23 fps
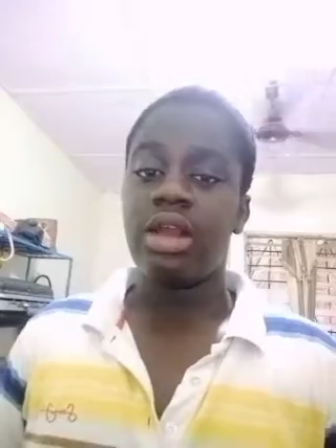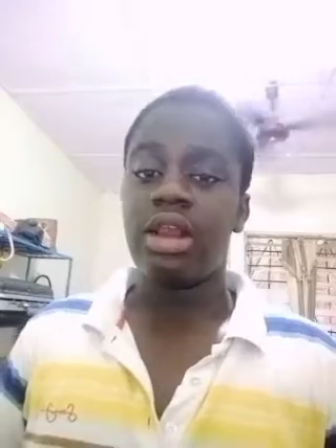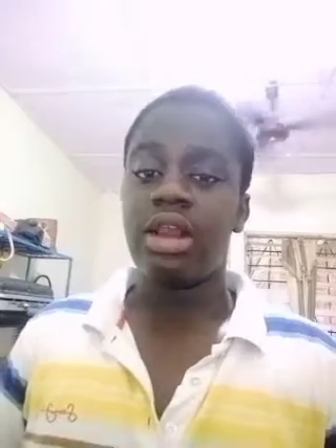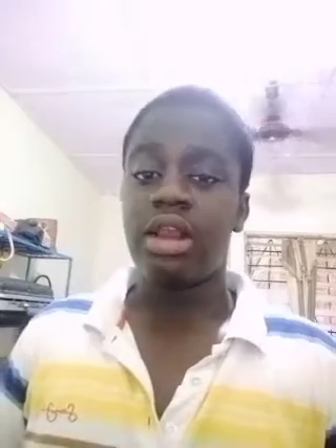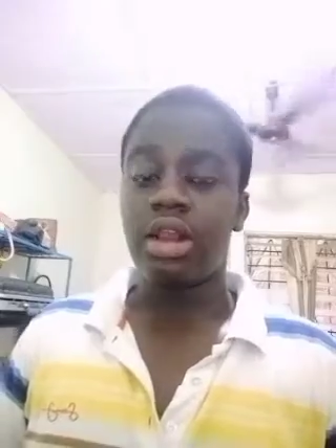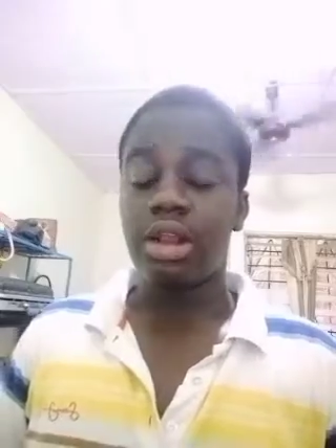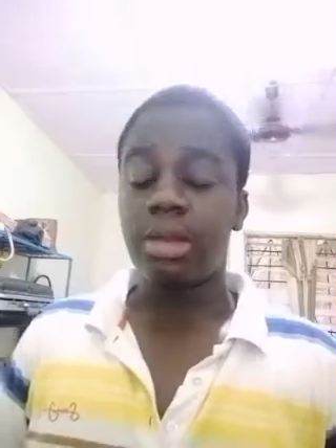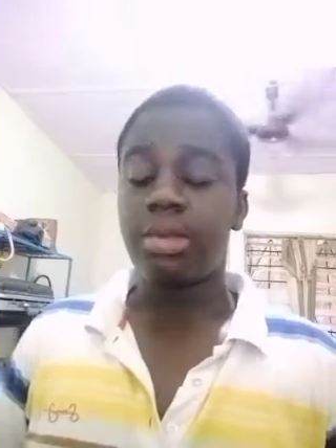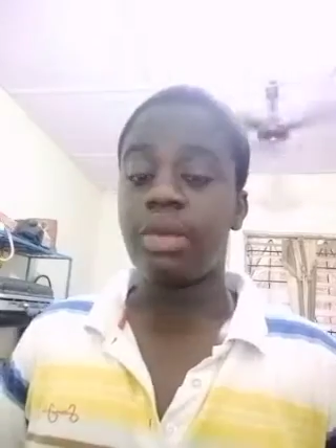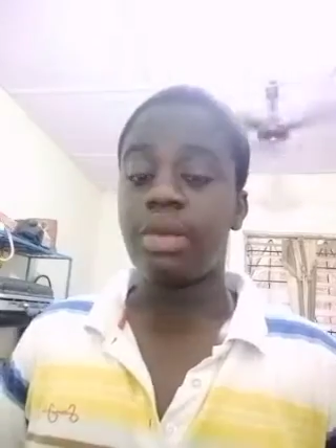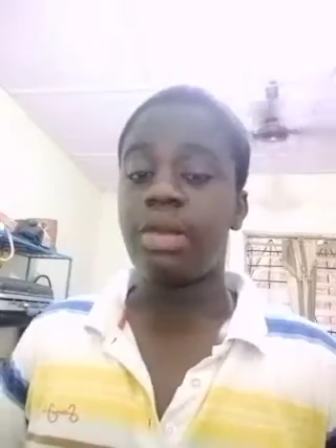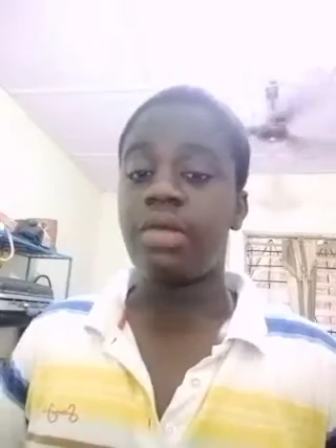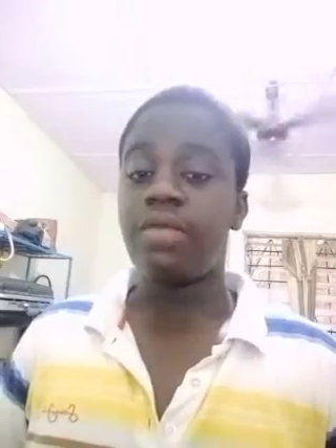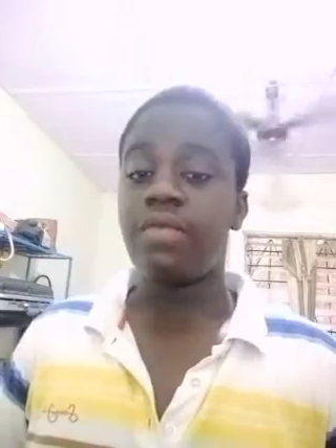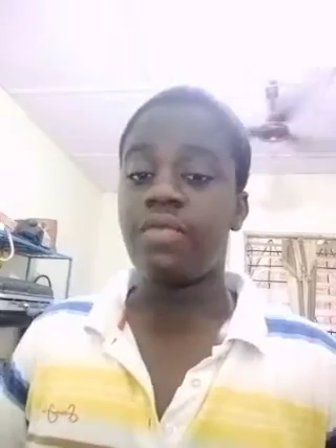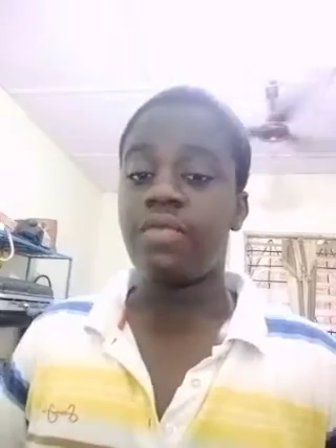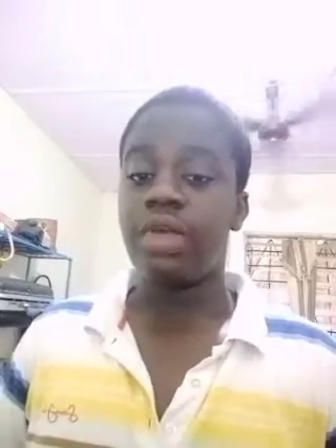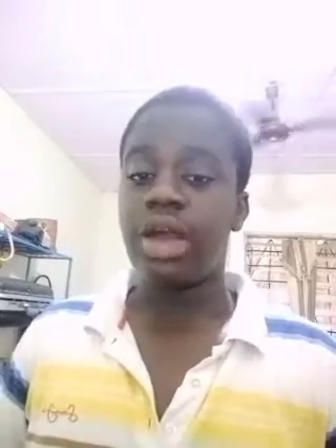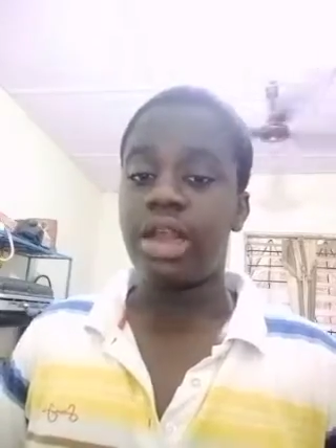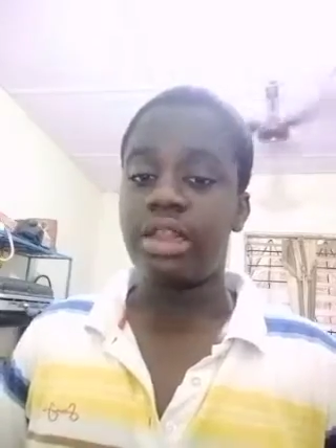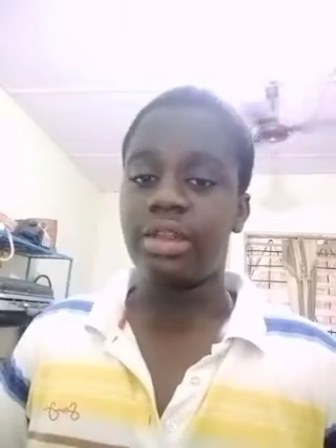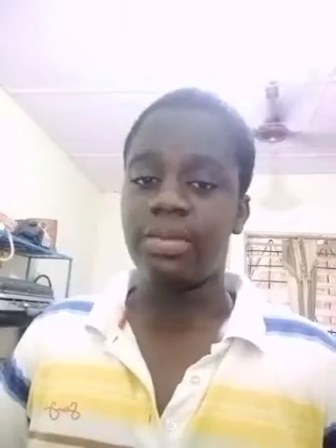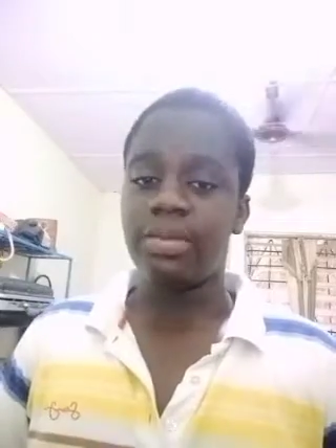and a little bit of
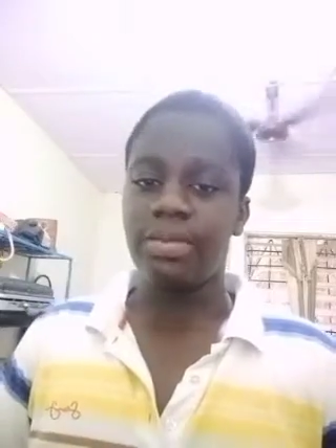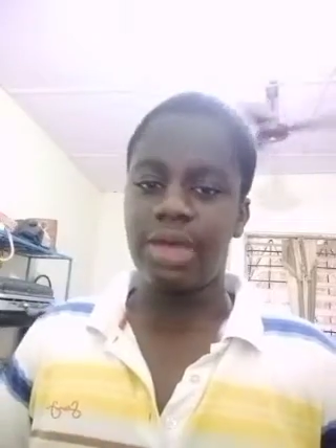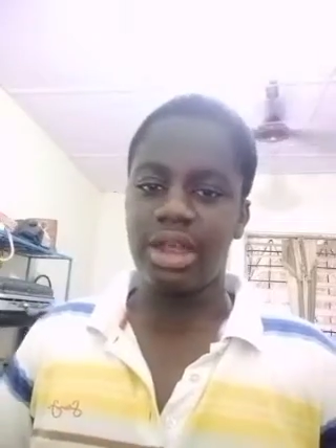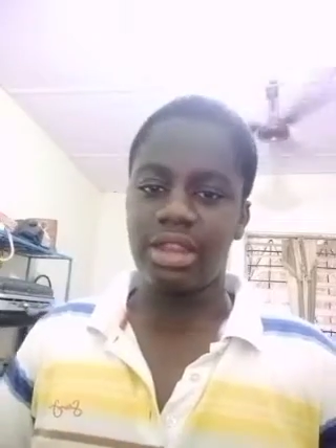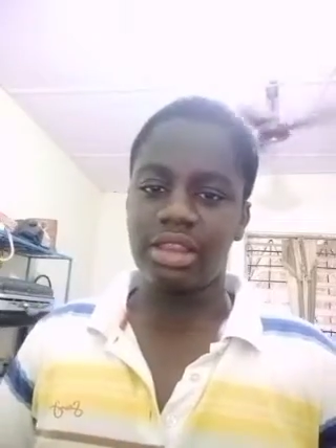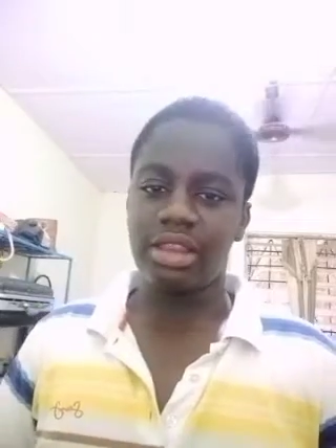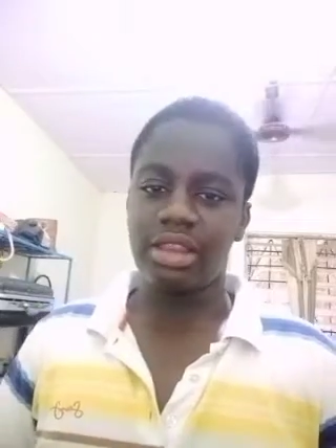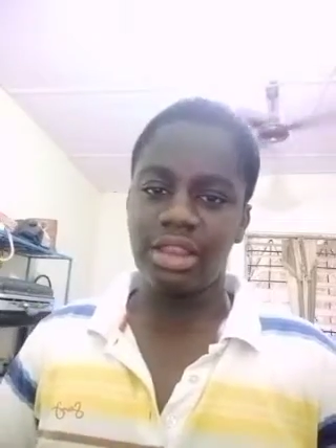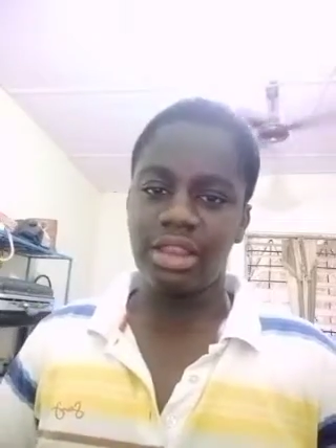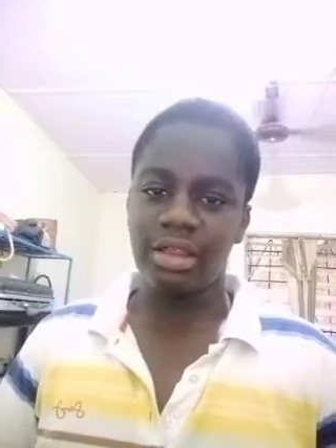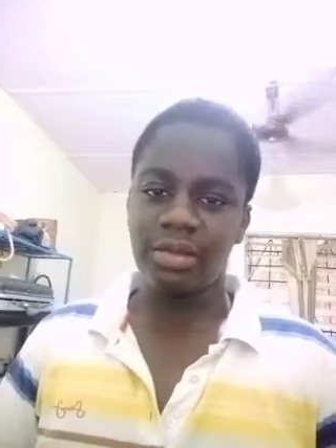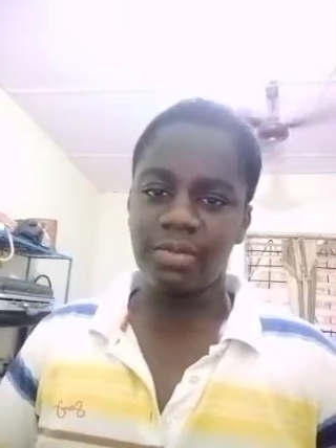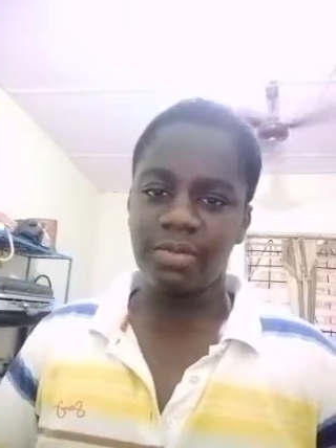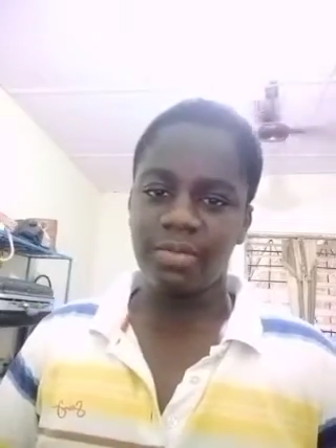fat but